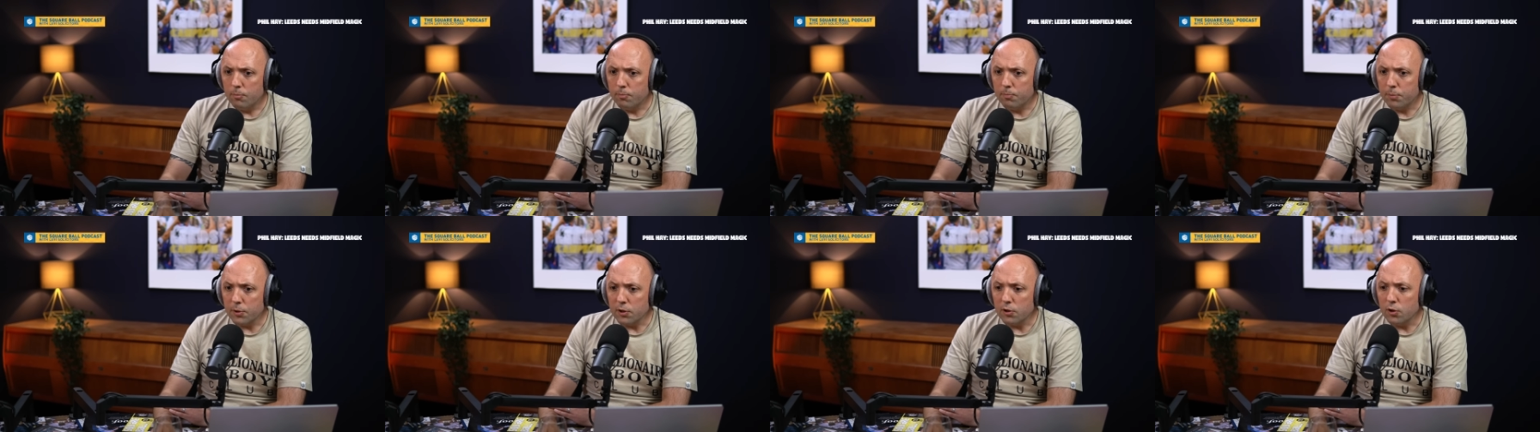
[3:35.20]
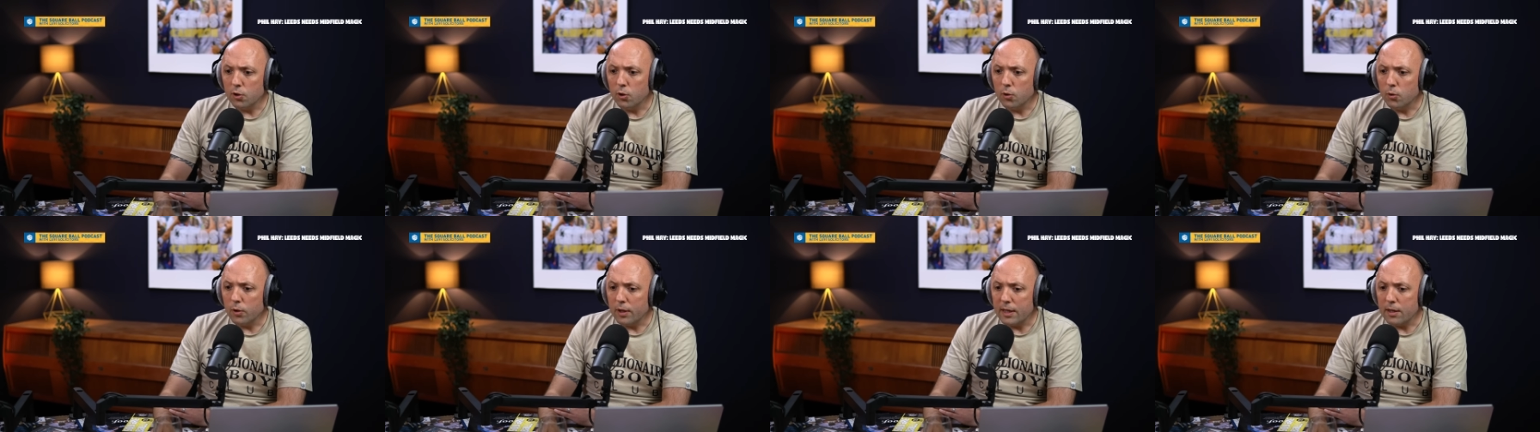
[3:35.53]
But
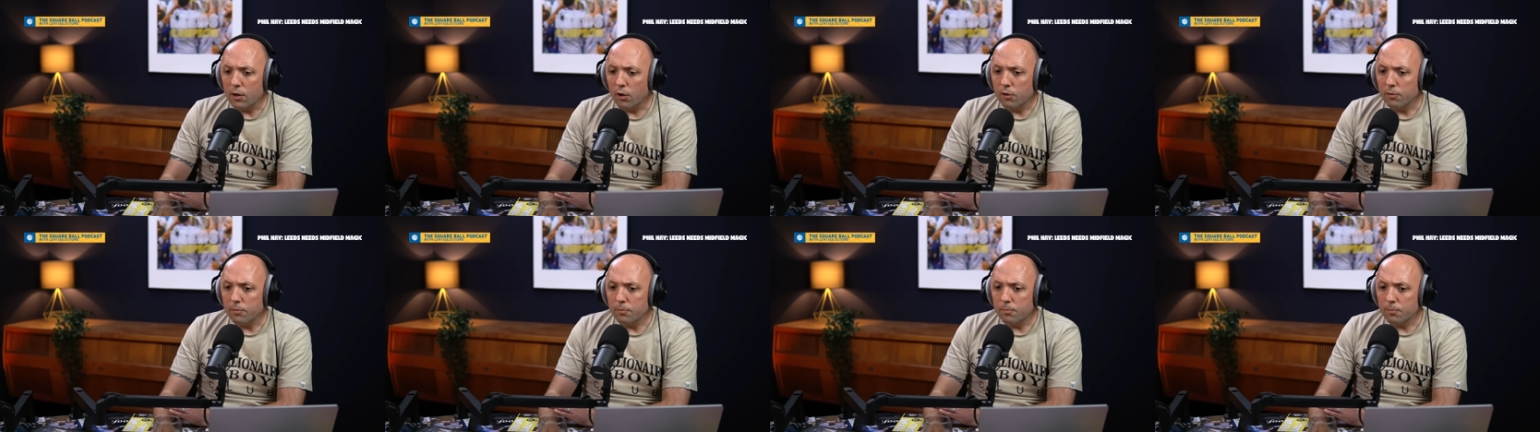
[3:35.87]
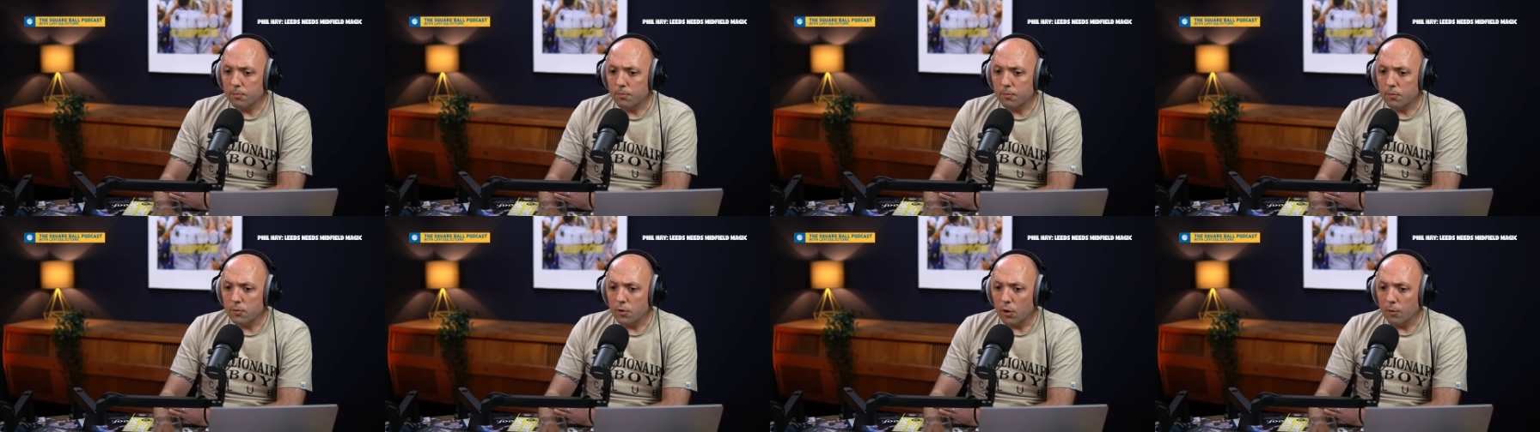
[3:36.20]
no, on
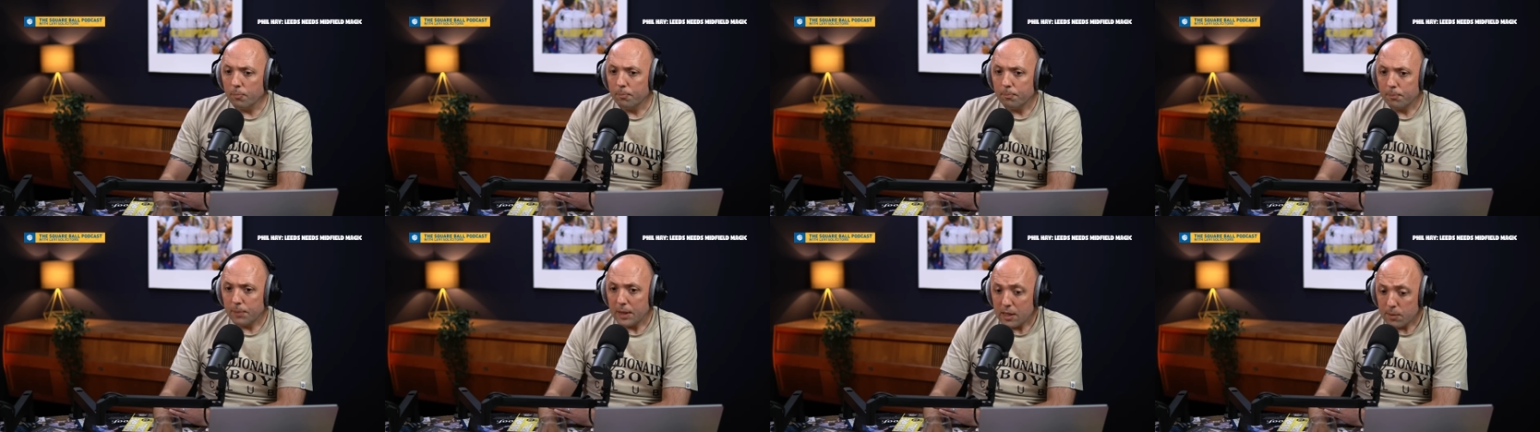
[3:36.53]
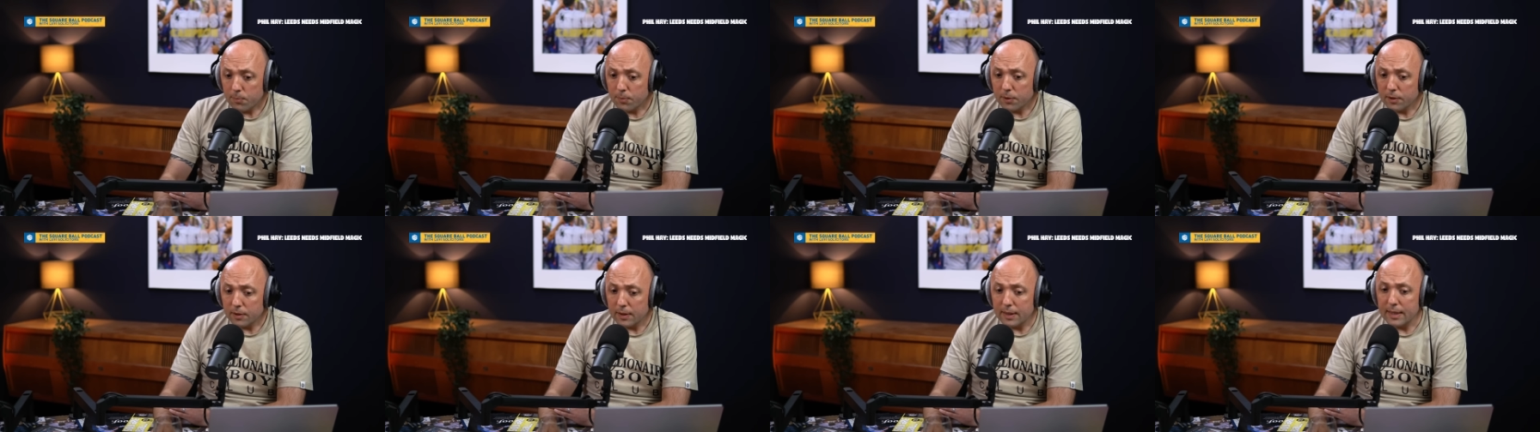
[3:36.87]

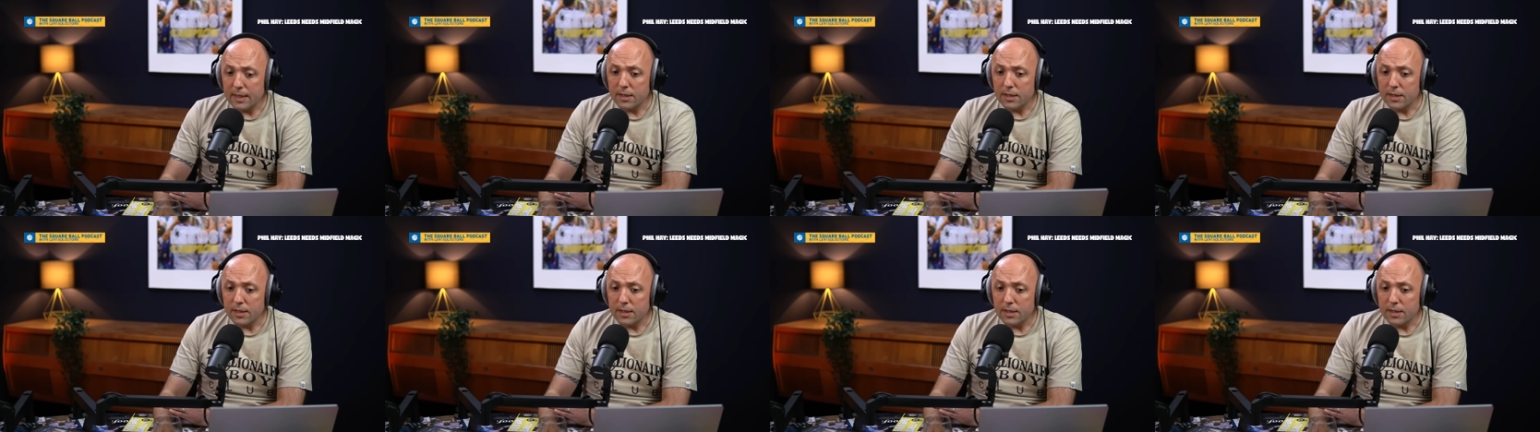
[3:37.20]
paper,